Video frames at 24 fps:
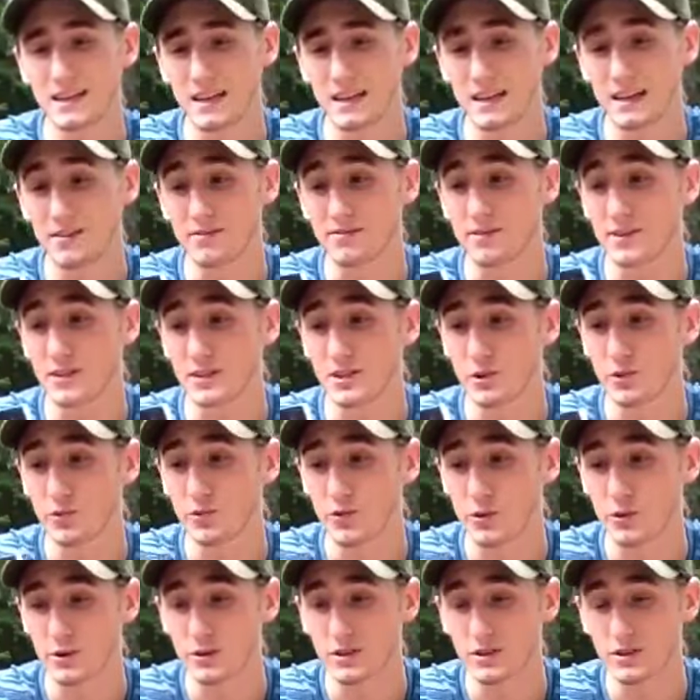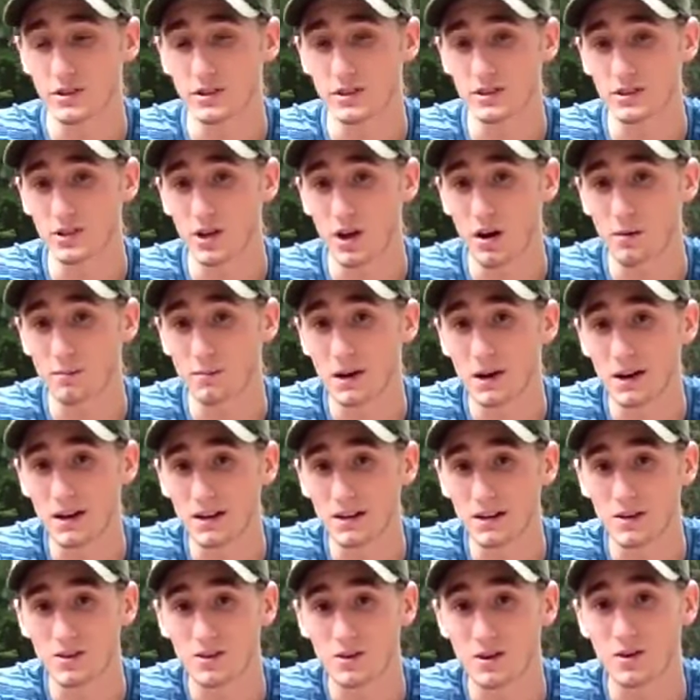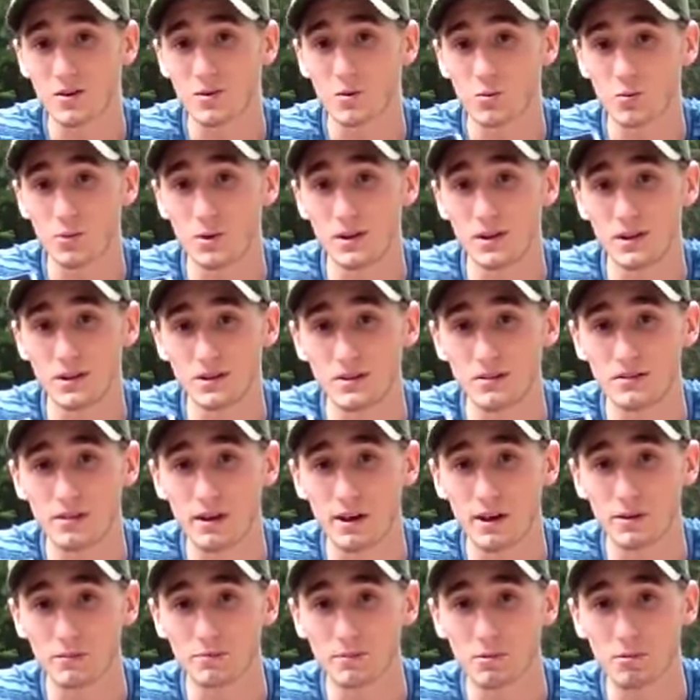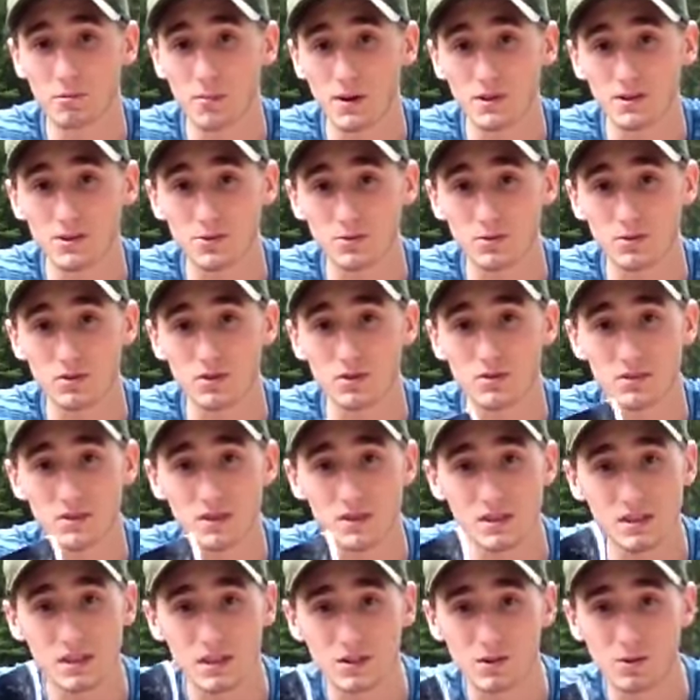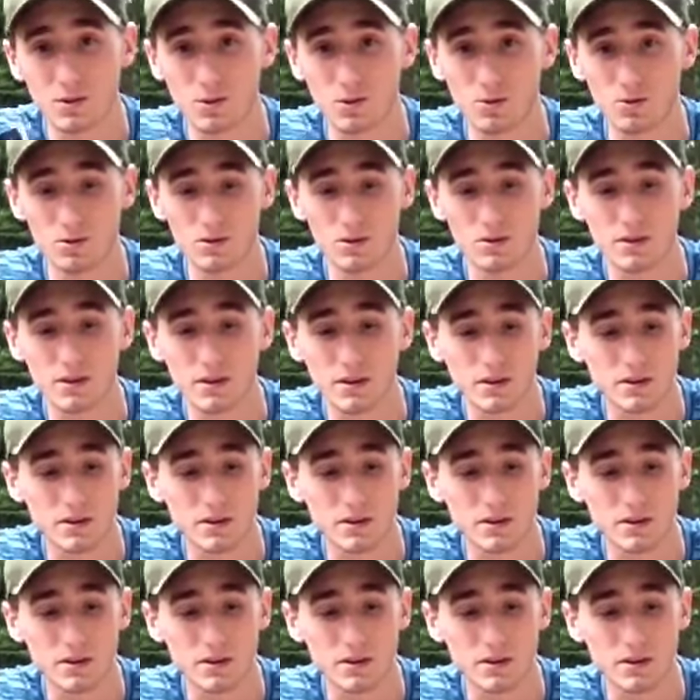if it's your first tomahawk, you need to really develop the muscles and the skills and